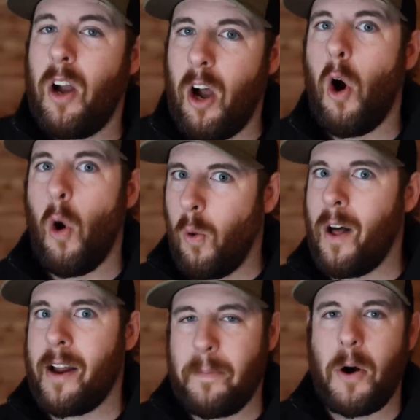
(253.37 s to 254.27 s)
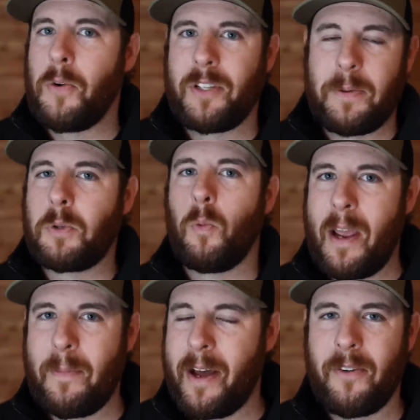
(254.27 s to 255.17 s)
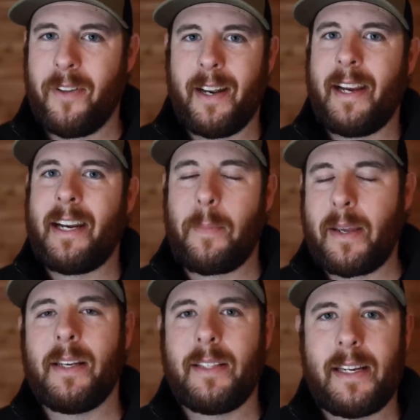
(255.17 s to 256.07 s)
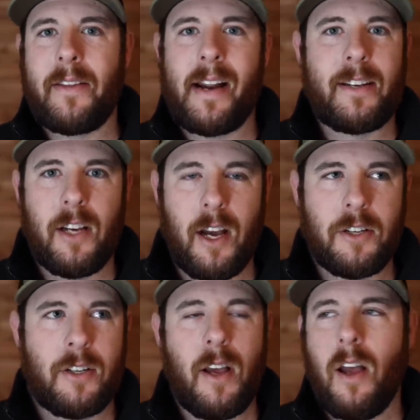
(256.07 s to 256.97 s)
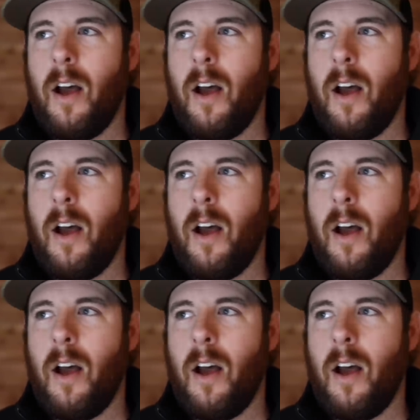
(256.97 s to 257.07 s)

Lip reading: a whole lot of bows. It was way better than any PSE that I touched.